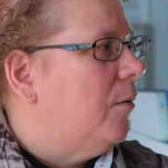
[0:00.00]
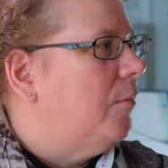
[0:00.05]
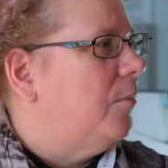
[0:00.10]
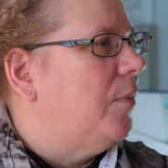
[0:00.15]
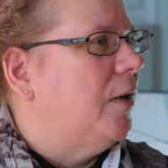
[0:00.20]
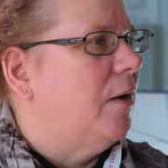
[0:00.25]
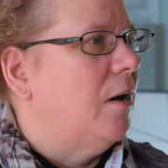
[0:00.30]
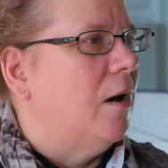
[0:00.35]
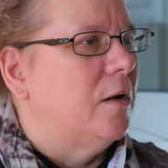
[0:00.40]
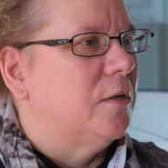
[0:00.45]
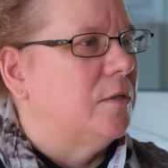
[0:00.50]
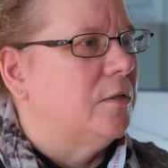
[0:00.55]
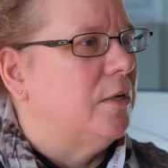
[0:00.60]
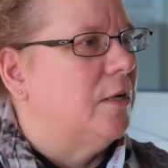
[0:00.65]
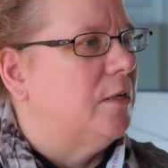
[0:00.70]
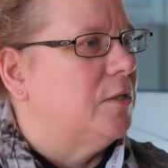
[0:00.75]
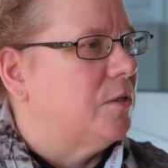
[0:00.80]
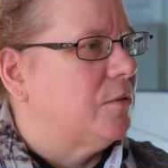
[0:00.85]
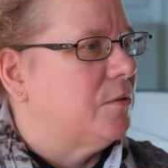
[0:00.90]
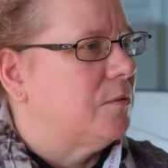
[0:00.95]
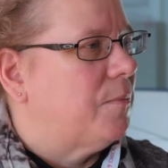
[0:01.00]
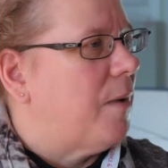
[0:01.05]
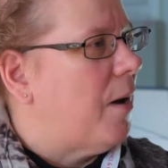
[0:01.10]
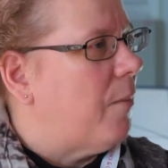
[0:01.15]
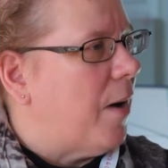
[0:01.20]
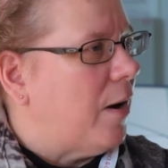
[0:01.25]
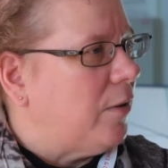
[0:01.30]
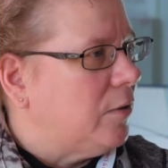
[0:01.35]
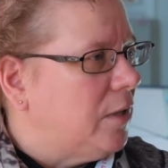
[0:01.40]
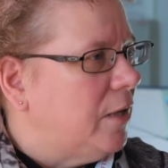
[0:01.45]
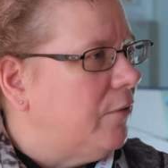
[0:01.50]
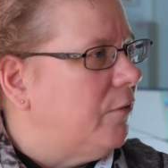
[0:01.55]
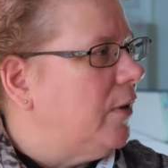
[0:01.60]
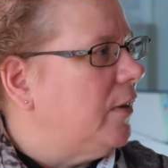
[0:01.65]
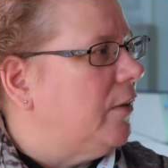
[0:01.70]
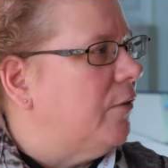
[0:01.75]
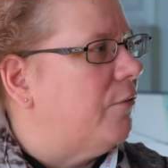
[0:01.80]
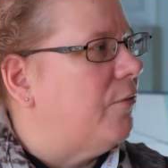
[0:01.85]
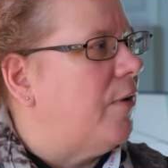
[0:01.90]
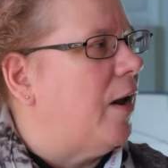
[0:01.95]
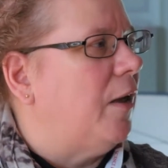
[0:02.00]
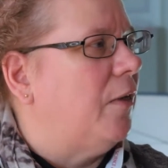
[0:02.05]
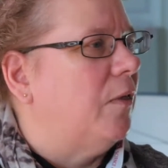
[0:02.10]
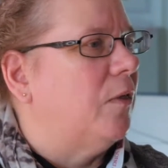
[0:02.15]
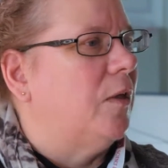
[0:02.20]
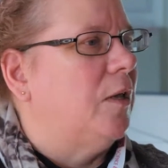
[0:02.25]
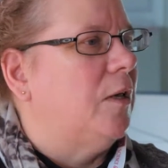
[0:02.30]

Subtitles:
because it's about living the faith